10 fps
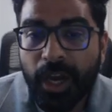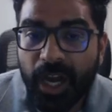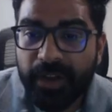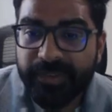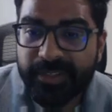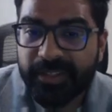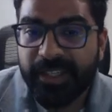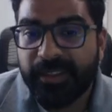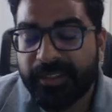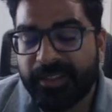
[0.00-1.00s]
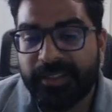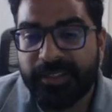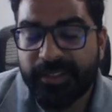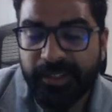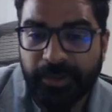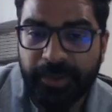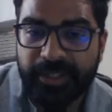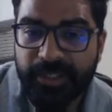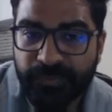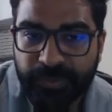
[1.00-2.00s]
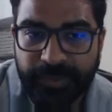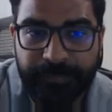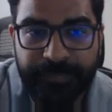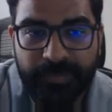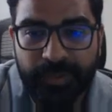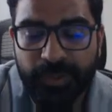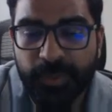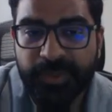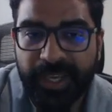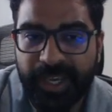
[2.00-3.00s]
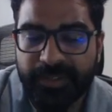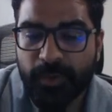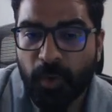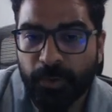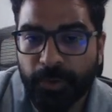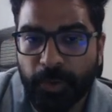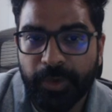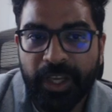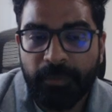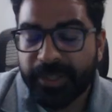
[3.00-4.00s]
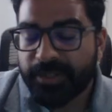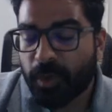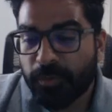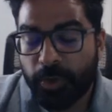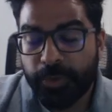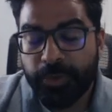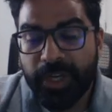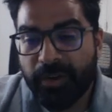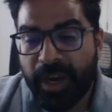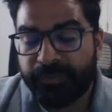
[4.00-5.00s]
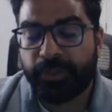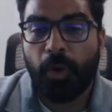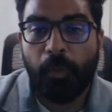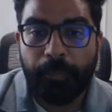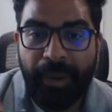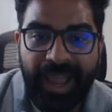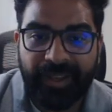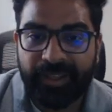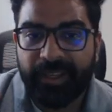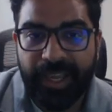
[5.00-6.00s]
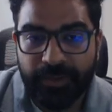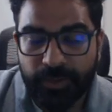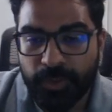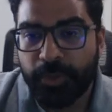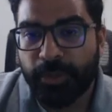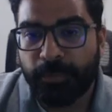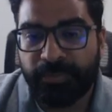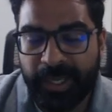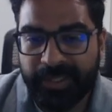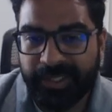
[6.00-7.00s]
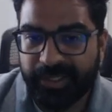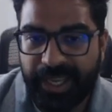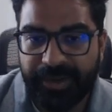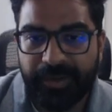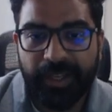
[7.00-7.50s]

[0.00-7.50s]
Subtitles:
Obviously, this is, in different use case in Overgrown, because in Overgrown you never have to go back and do your planting again.